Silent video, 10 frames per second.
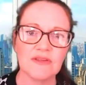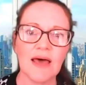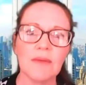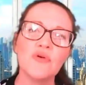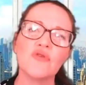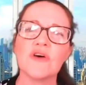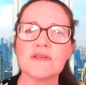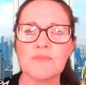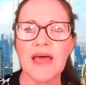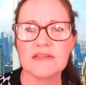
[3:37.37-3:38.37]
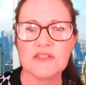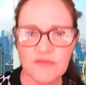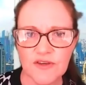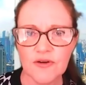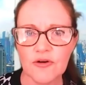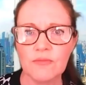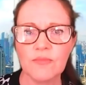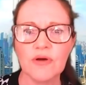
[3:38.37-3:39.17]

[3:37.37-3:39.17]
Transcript: that move us past fear,